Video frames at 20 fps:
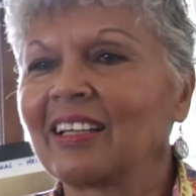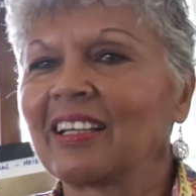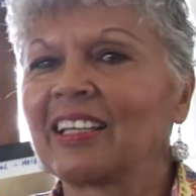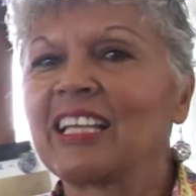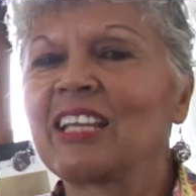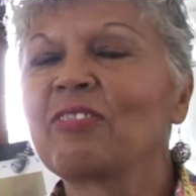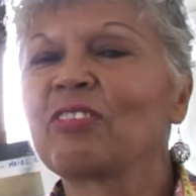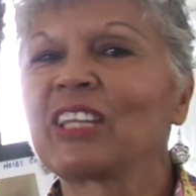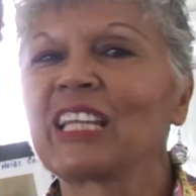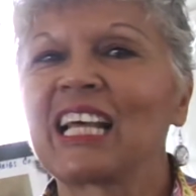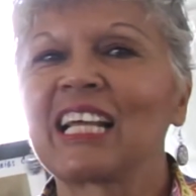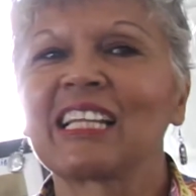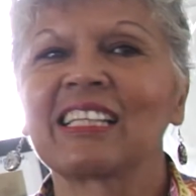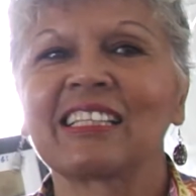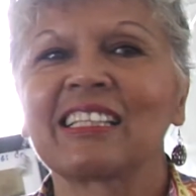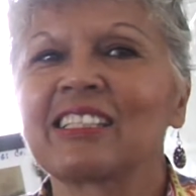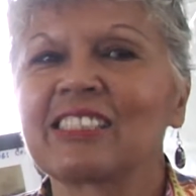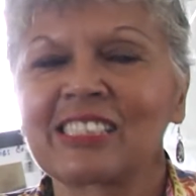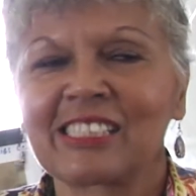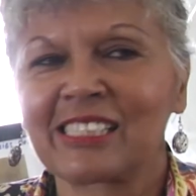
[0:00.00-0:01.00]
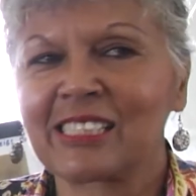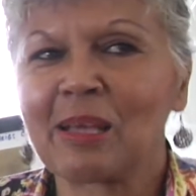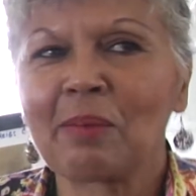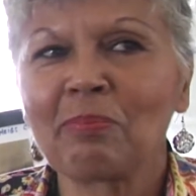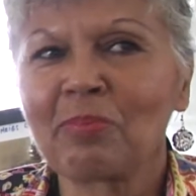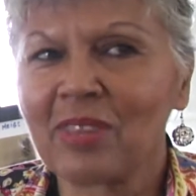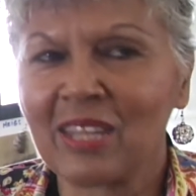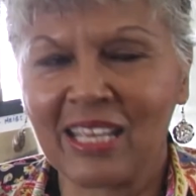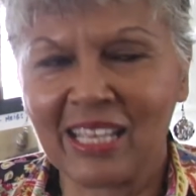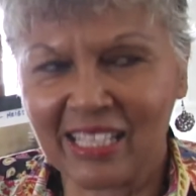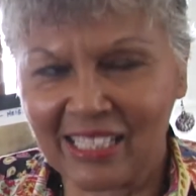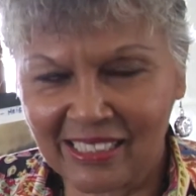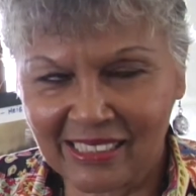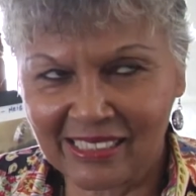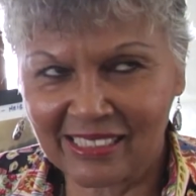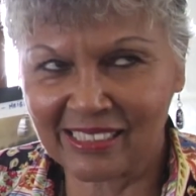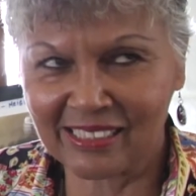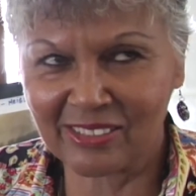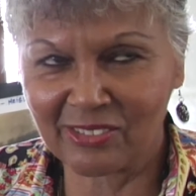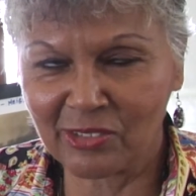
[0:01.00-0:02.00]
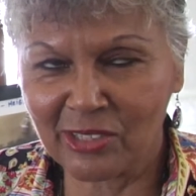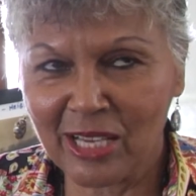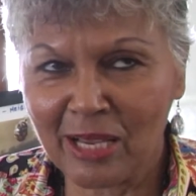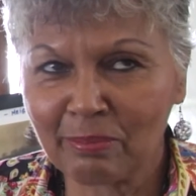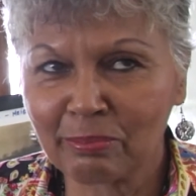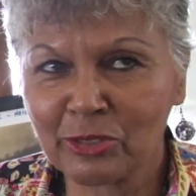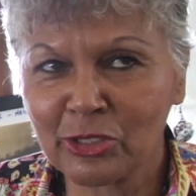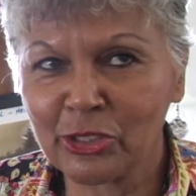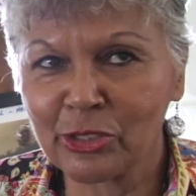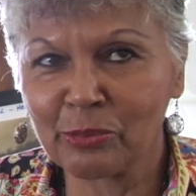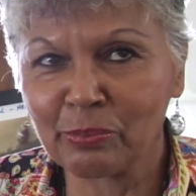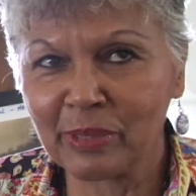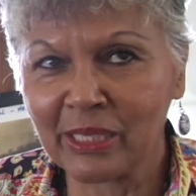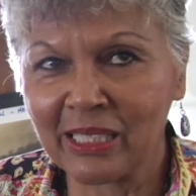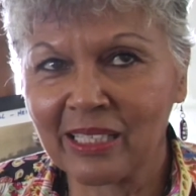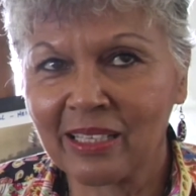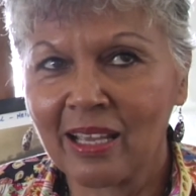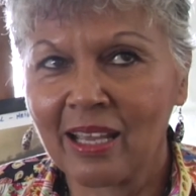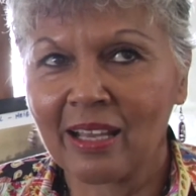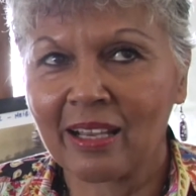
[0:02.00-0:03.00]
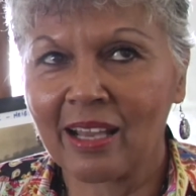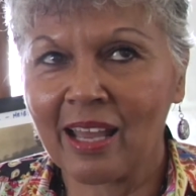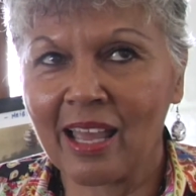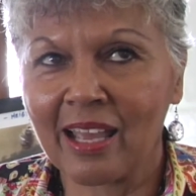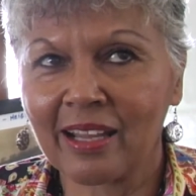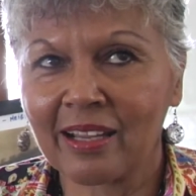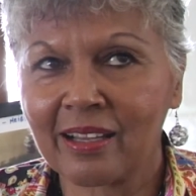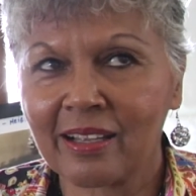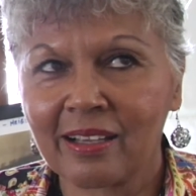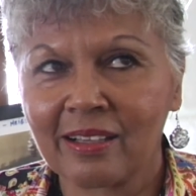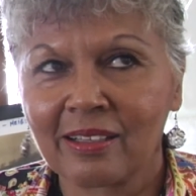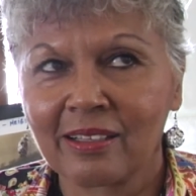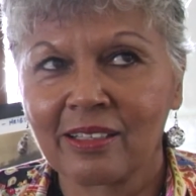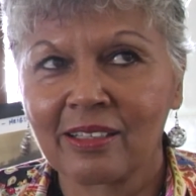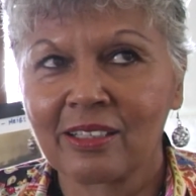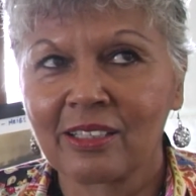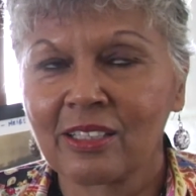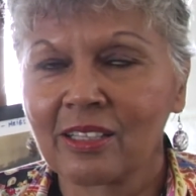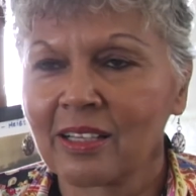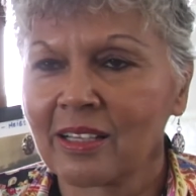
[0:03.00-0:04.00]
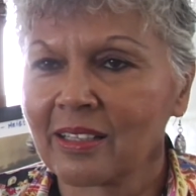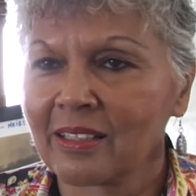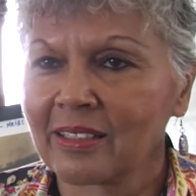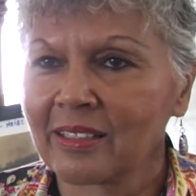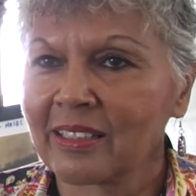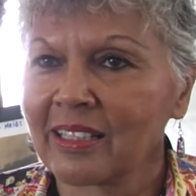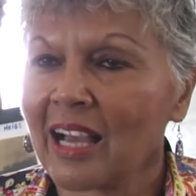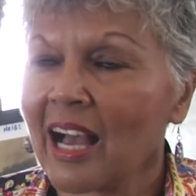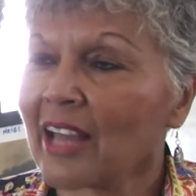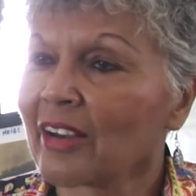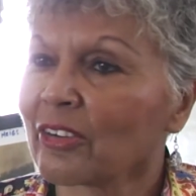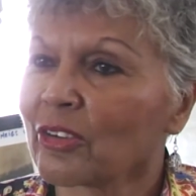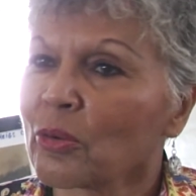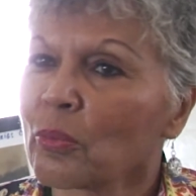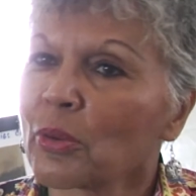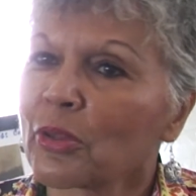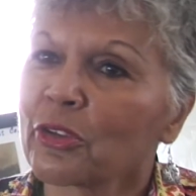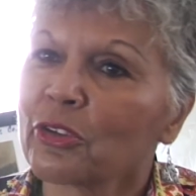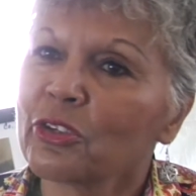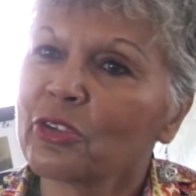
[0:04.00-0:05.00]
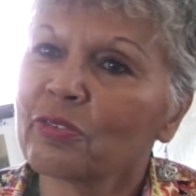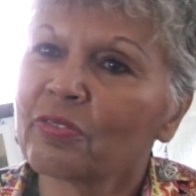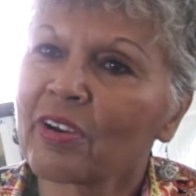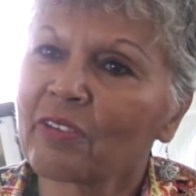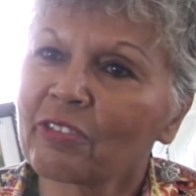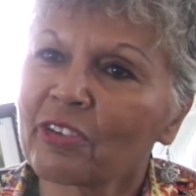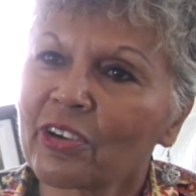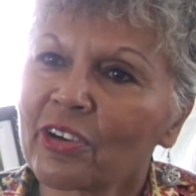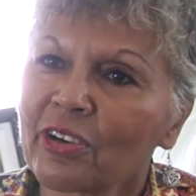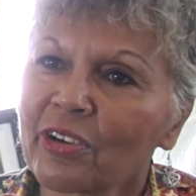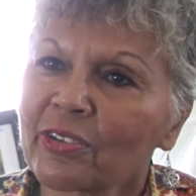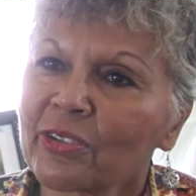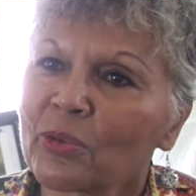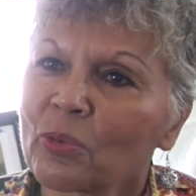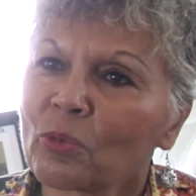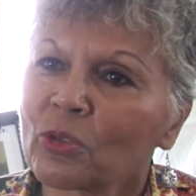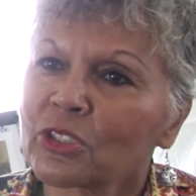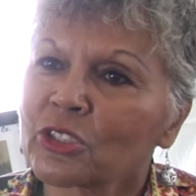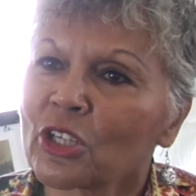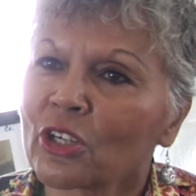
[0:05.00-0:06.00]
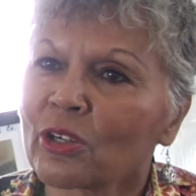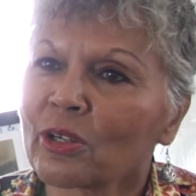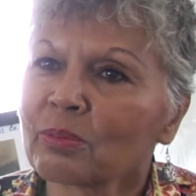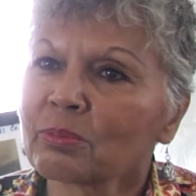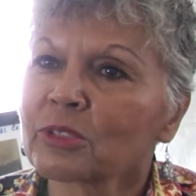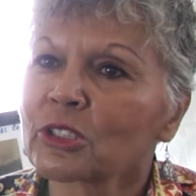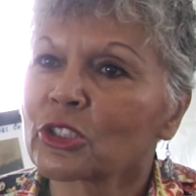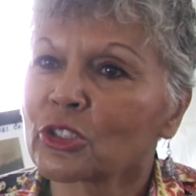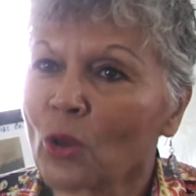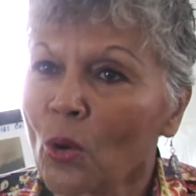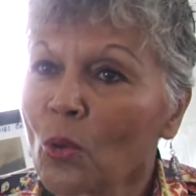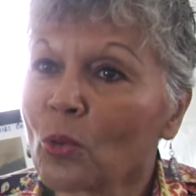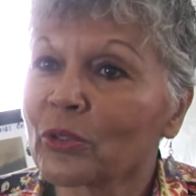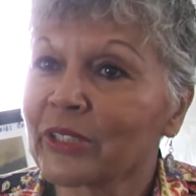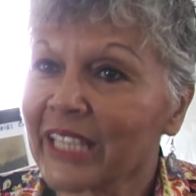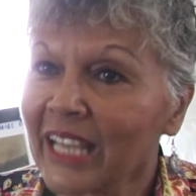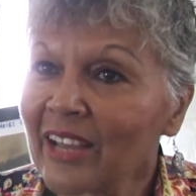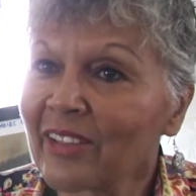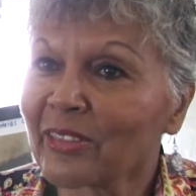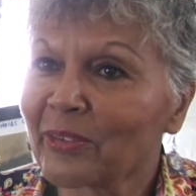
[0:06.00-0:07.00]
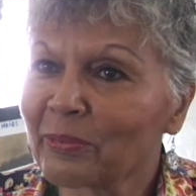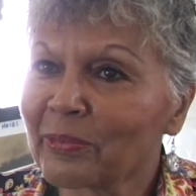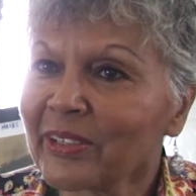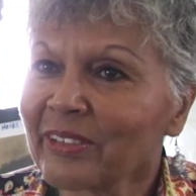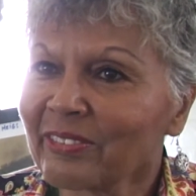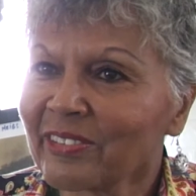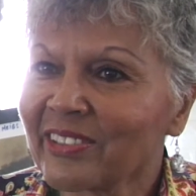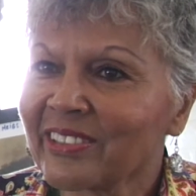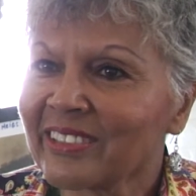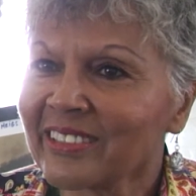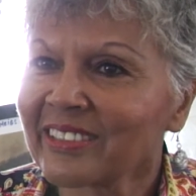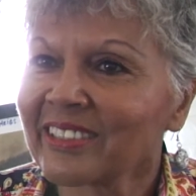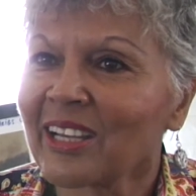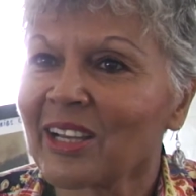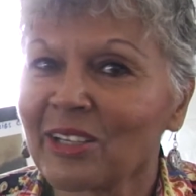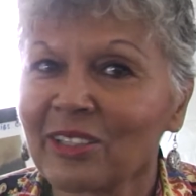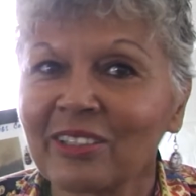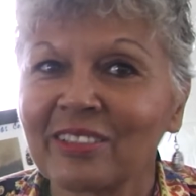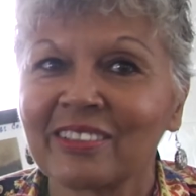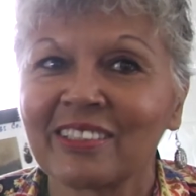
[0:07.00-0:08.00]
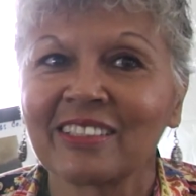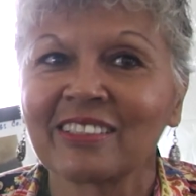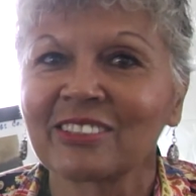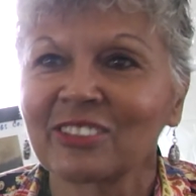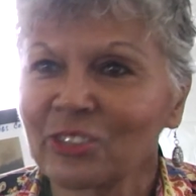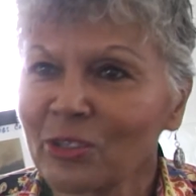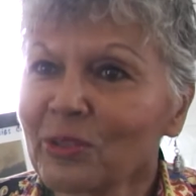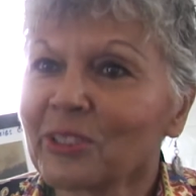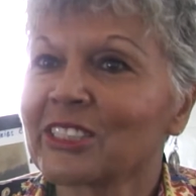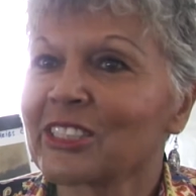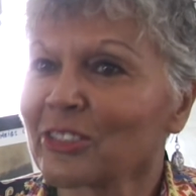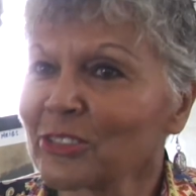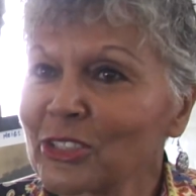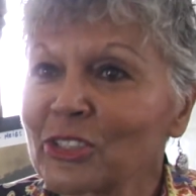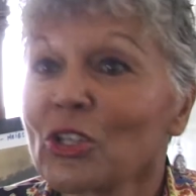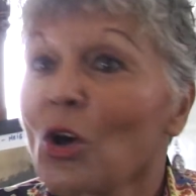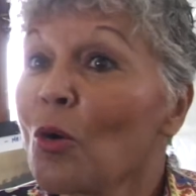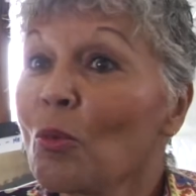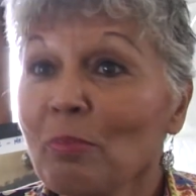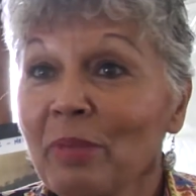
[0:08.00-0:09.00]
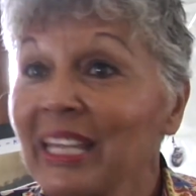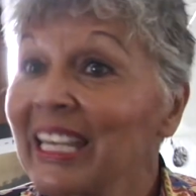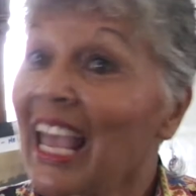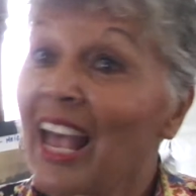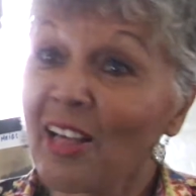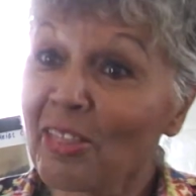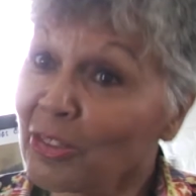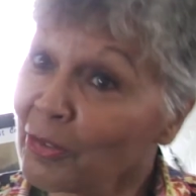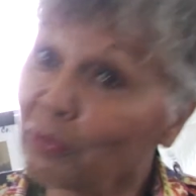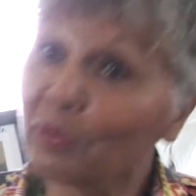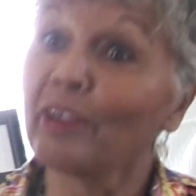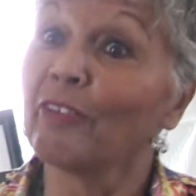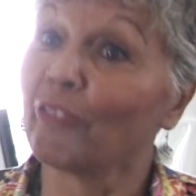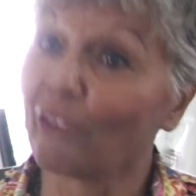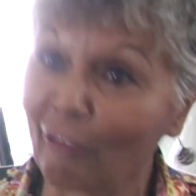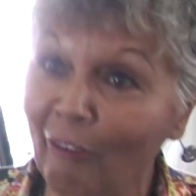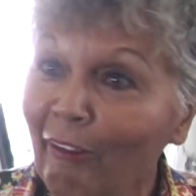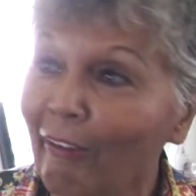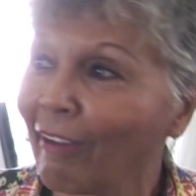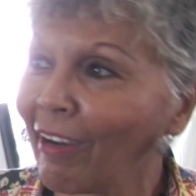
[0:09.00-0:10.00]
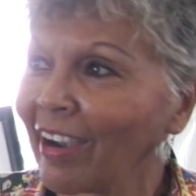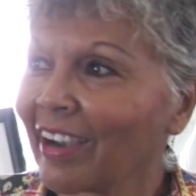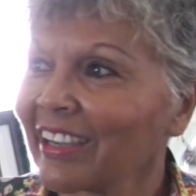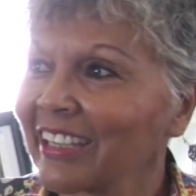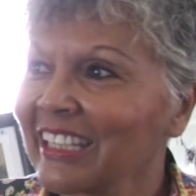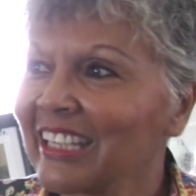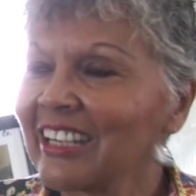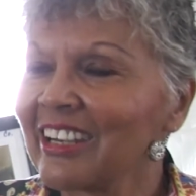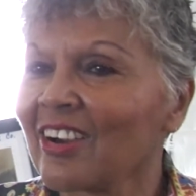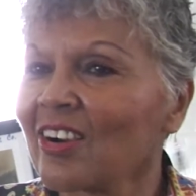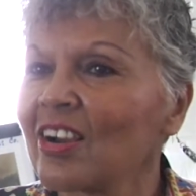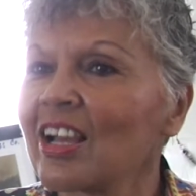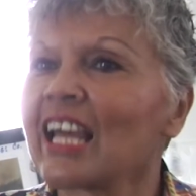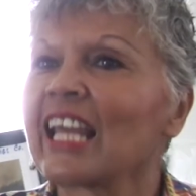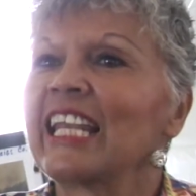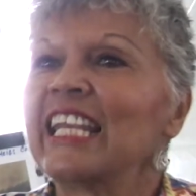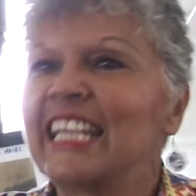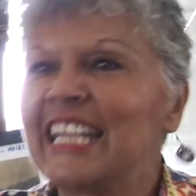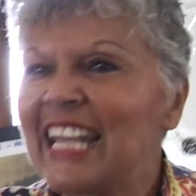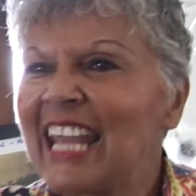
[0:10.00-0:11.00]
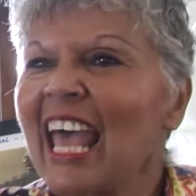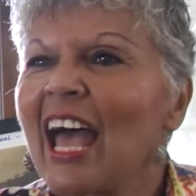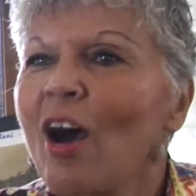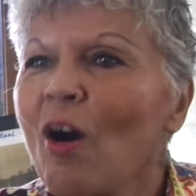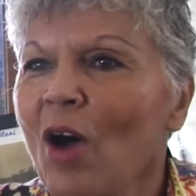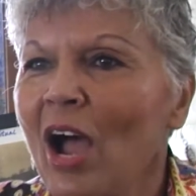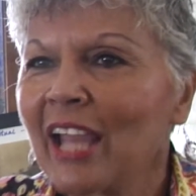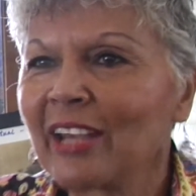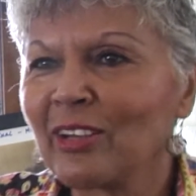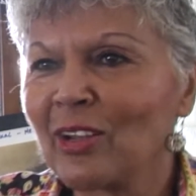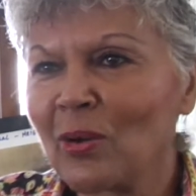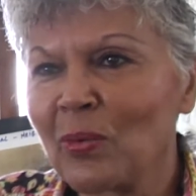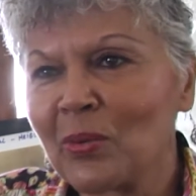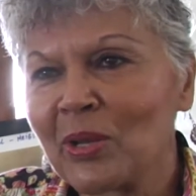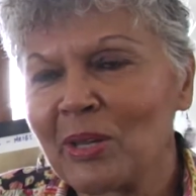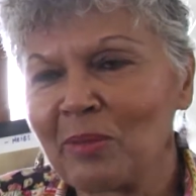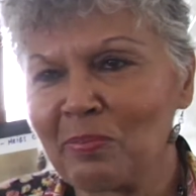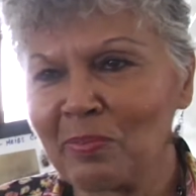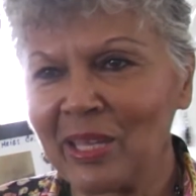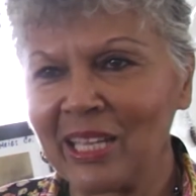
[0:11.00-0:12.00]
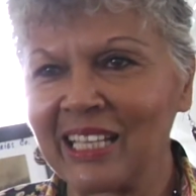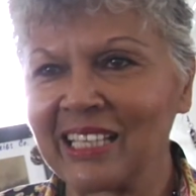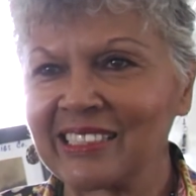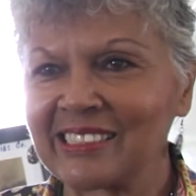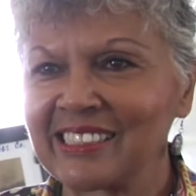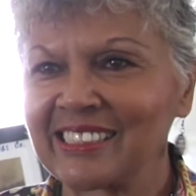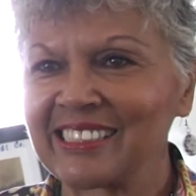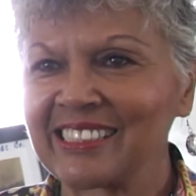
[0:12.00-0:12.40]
Even that, some things will come to me like, I don't know whether you've ever heard the term sold down the river. So-and-so sold me down the river. You know, now I know what it means.